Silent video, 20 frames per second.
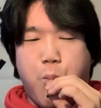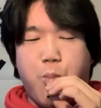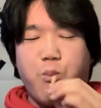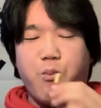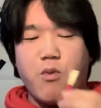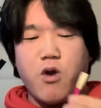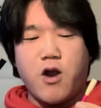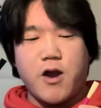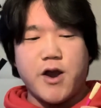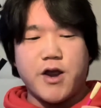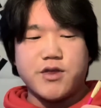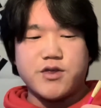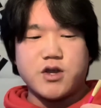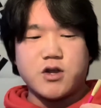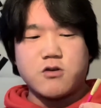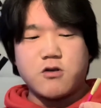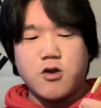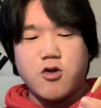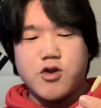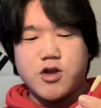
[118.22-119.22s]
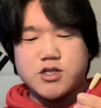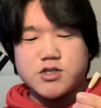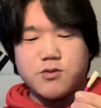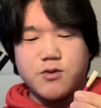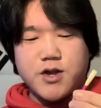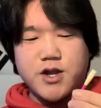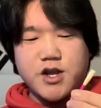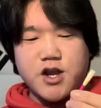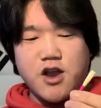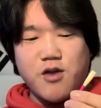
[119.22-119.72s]
All right, the crow doesn't
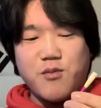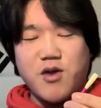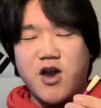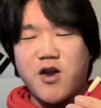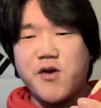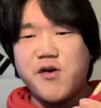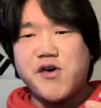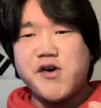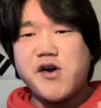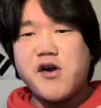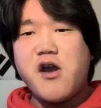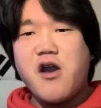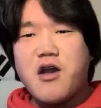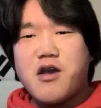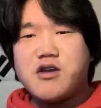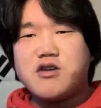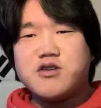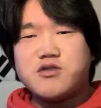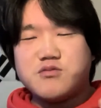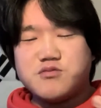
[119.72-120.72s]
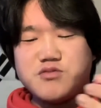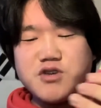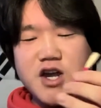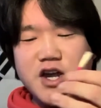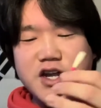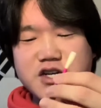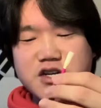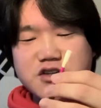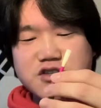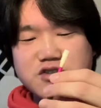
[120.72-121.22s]
want to come out, but I
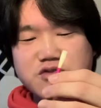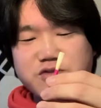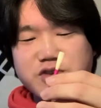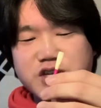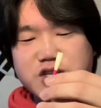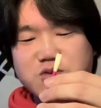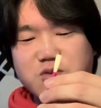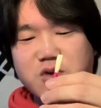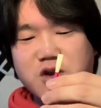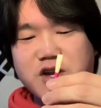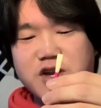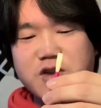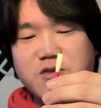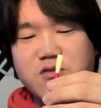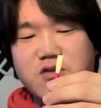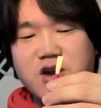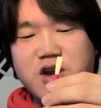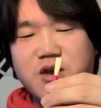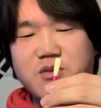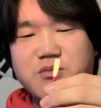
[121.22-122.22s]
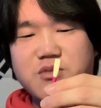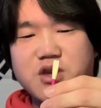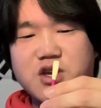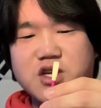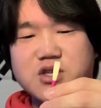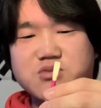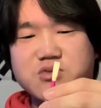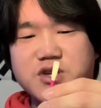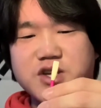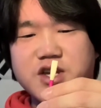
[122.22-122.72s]
know the reed's working right because
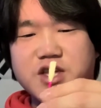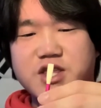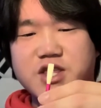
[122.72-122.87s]
we're getting